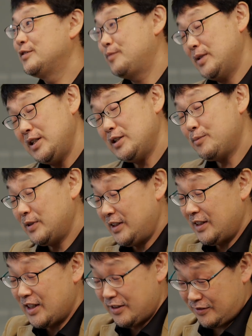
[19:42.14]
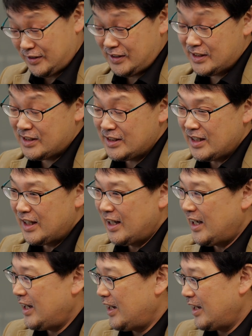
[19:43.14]
Japan is a pretty diverse
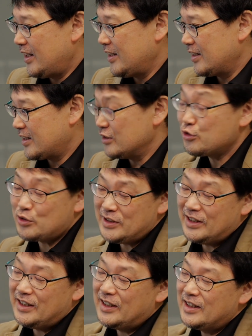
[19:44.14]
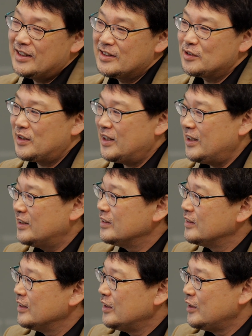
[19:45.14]
country, so that
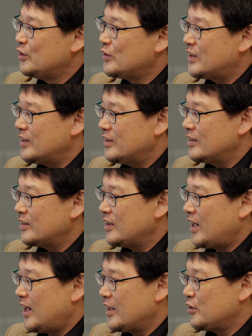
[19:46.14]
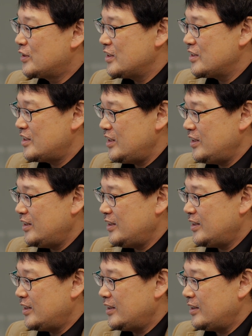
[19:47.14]
you can see
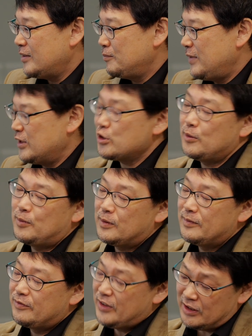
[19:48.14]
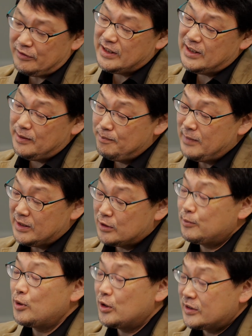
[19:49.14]
the very
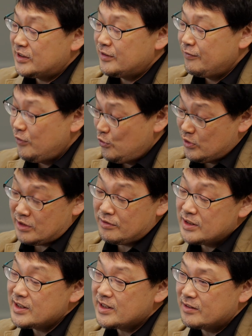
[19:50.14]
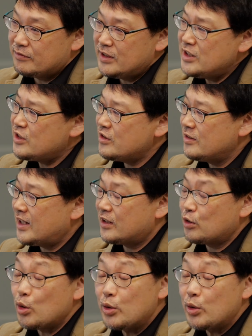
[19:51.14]
metropolitan futuristic region like